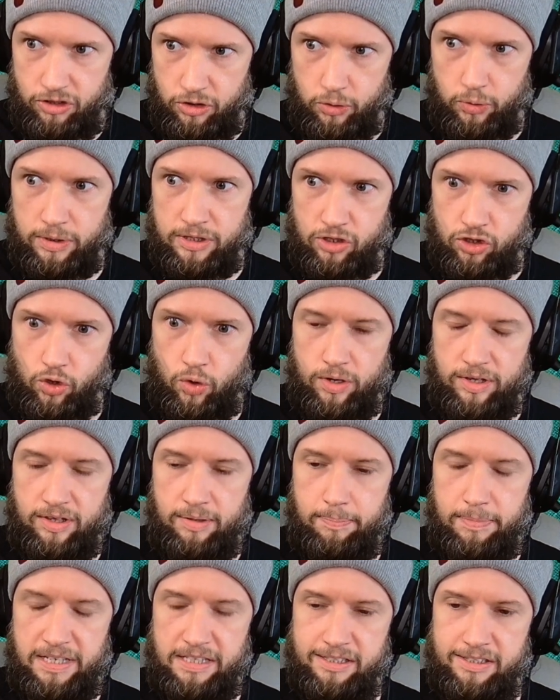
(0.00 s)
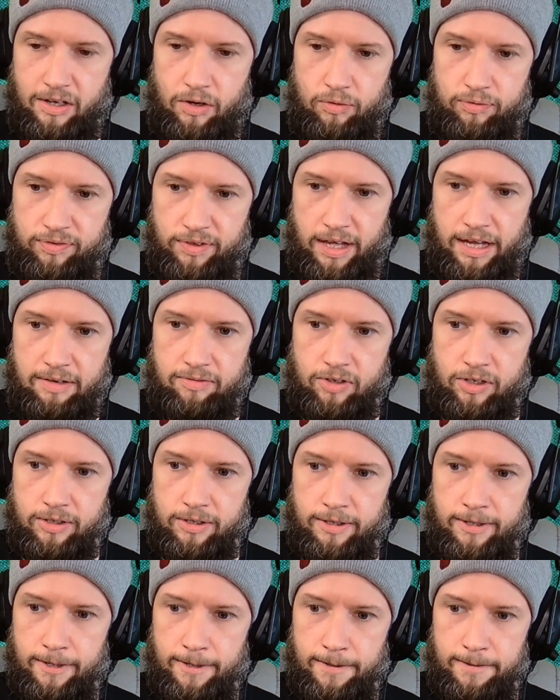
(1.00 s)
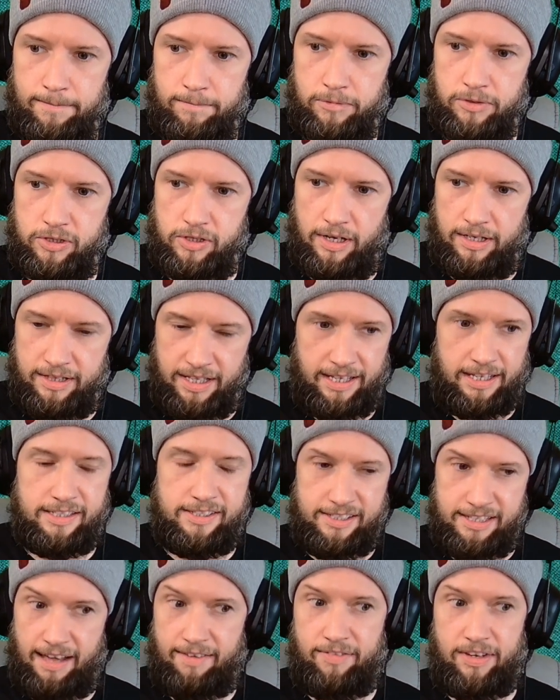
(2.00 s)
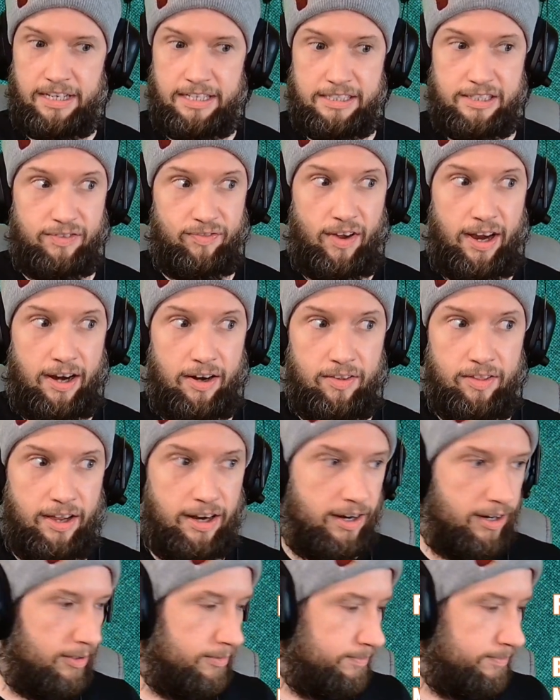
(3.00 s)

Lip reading: enjoy the miso flavor. So I think a 7 is fair there.